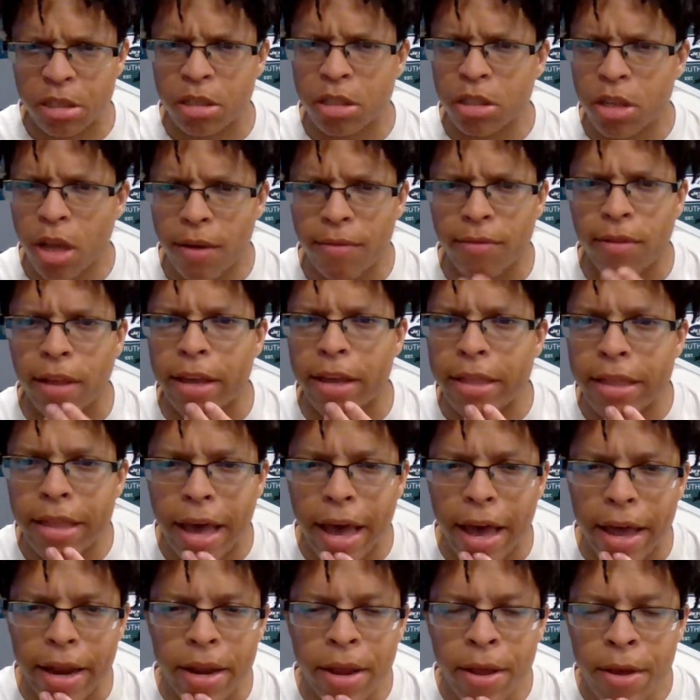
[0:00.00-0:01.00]
stuff like
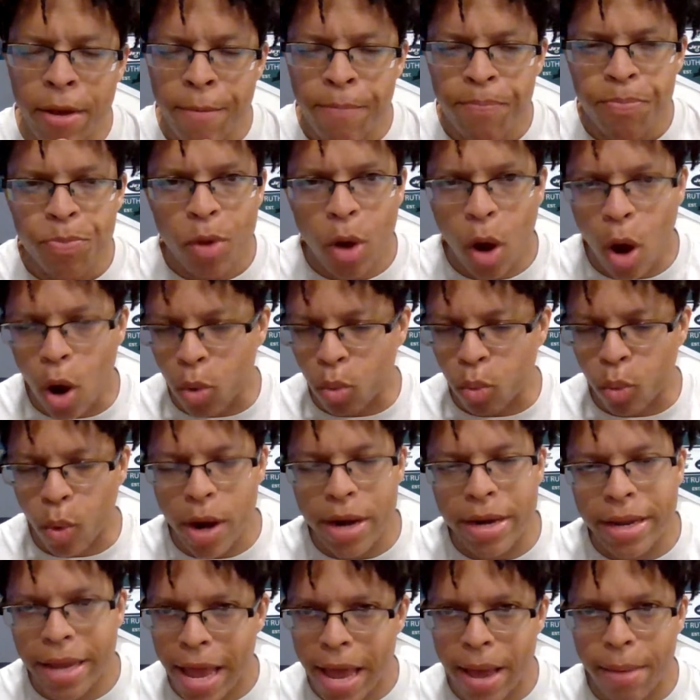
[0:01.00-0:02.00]
that. A
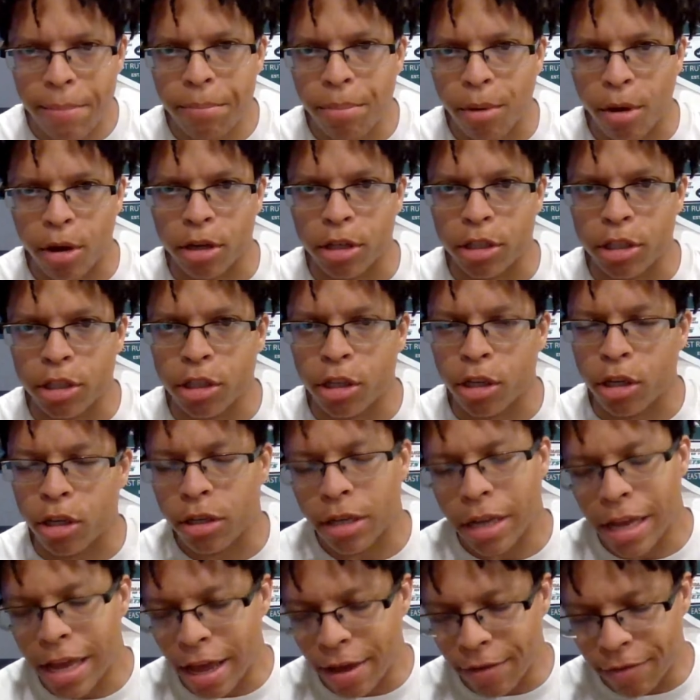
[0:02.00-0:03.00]
run game
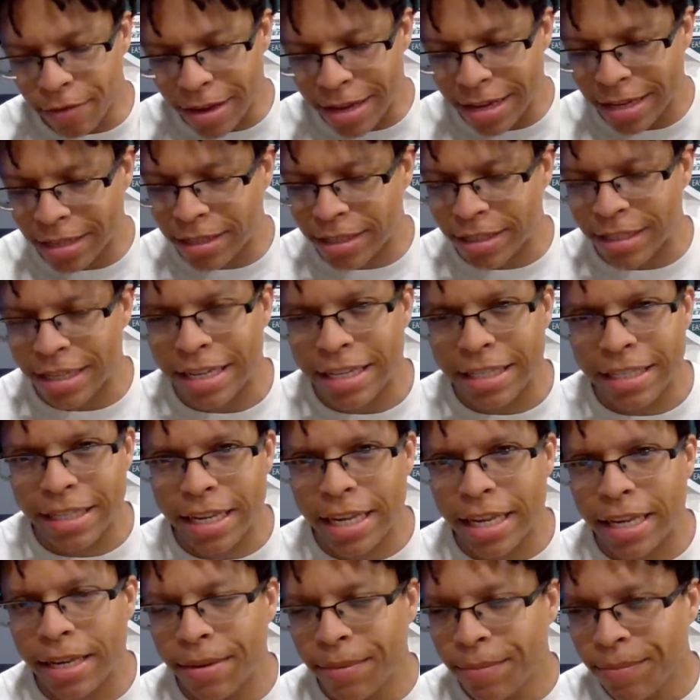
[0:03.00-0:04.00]
punisher, if he sees
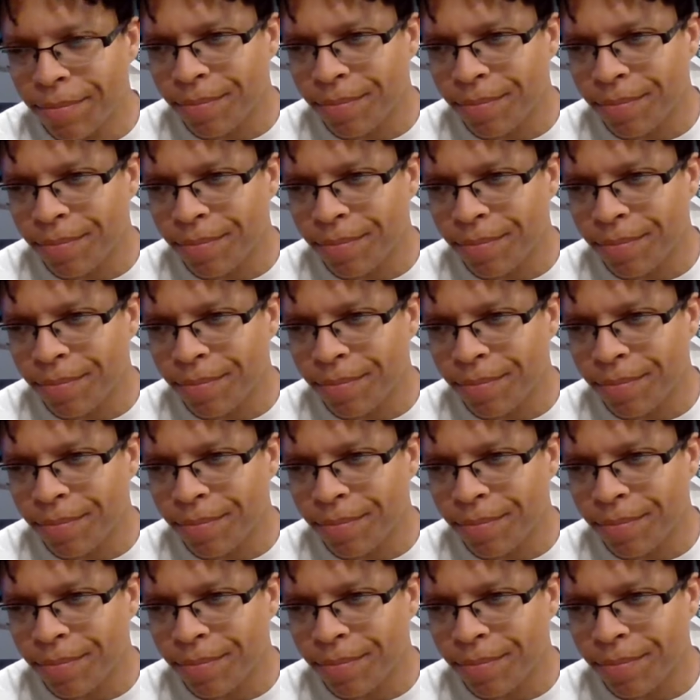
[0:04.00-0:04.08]
it,